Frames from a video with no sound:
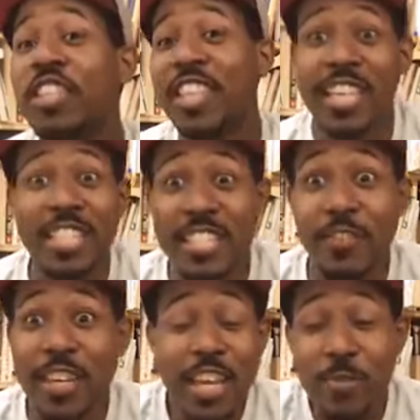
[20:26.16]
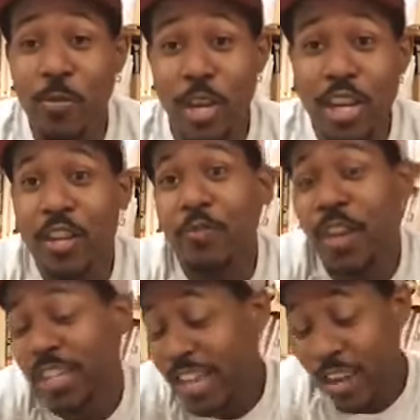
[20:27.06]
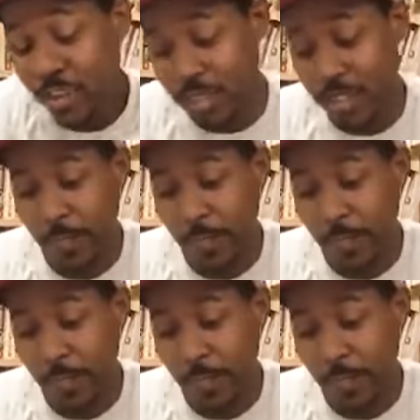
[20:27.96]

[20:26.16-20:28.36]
Let's keep reading and find out.